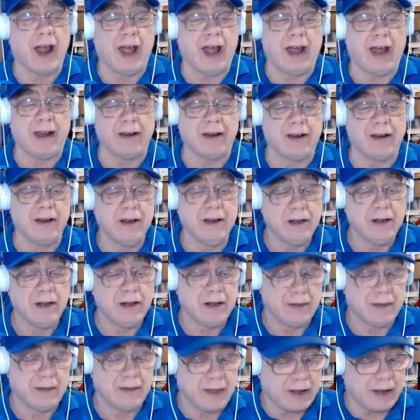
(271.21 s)
And
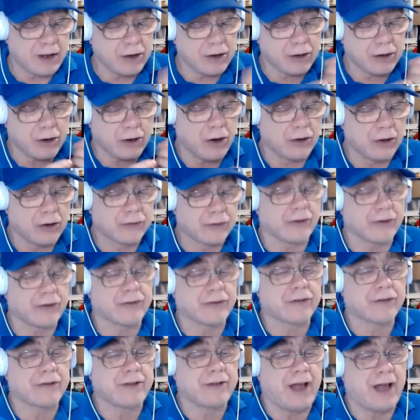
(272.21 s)
that can cause
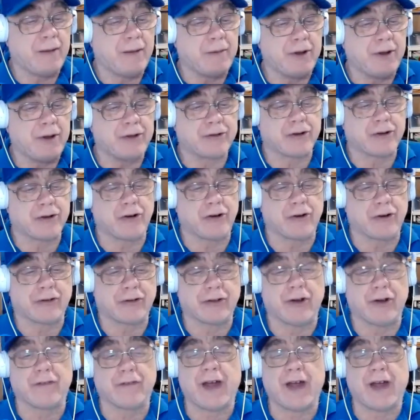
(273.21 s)
us damage to our
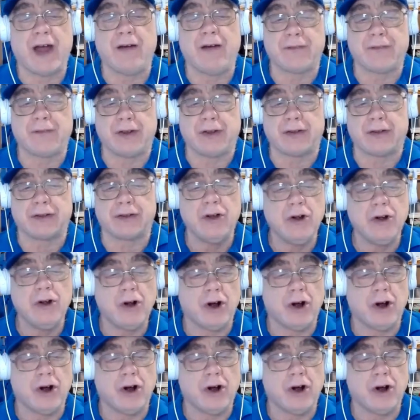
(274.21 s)
self-confidence,